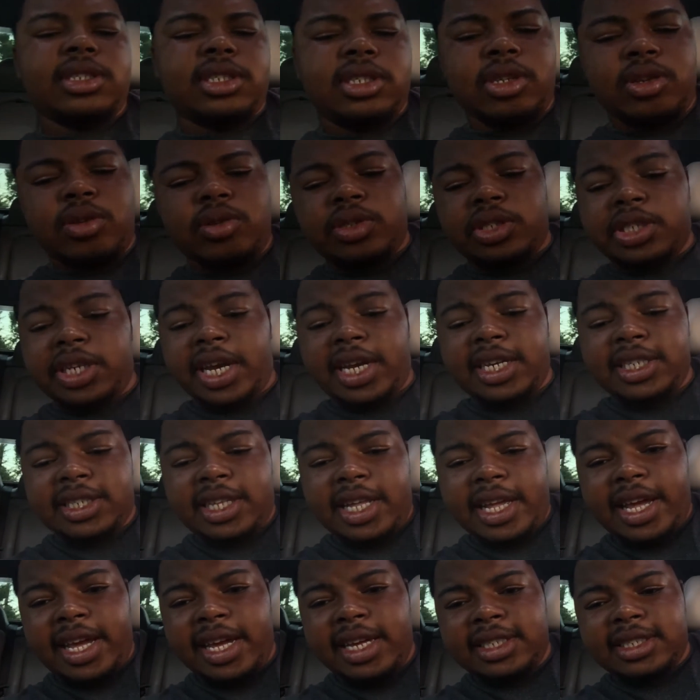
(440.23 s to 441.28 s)
to change
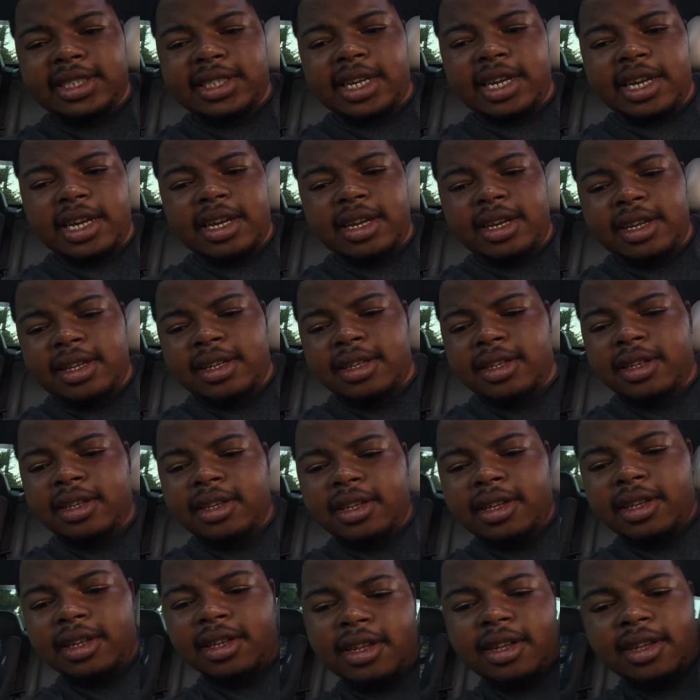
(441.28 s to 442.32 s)
the AC
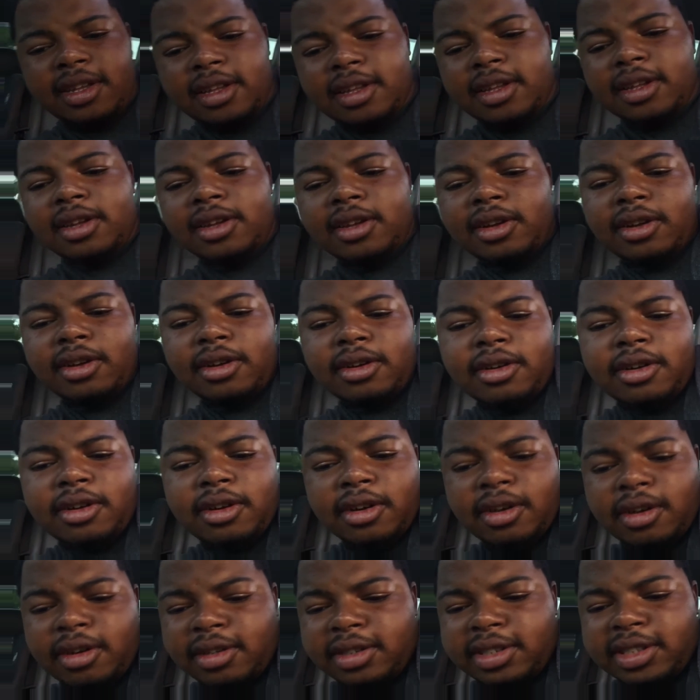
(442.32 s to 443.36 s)

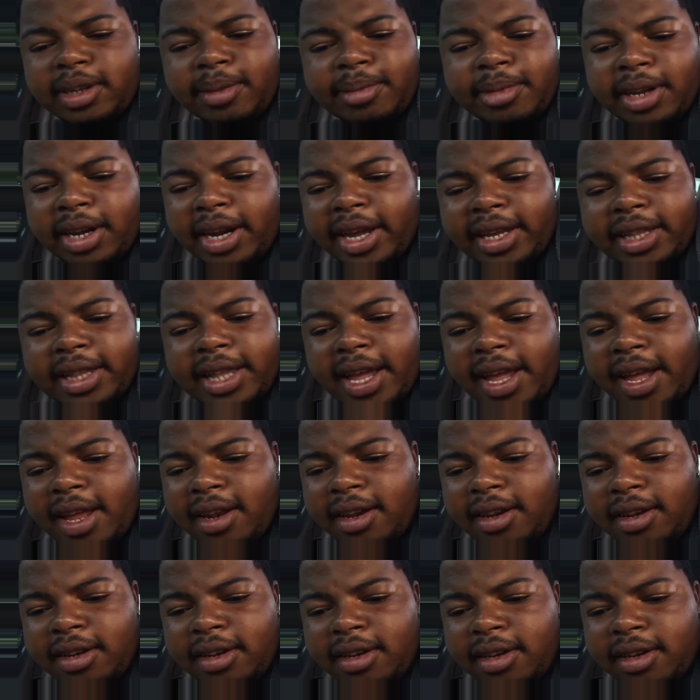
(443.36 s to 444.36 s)
or something like that,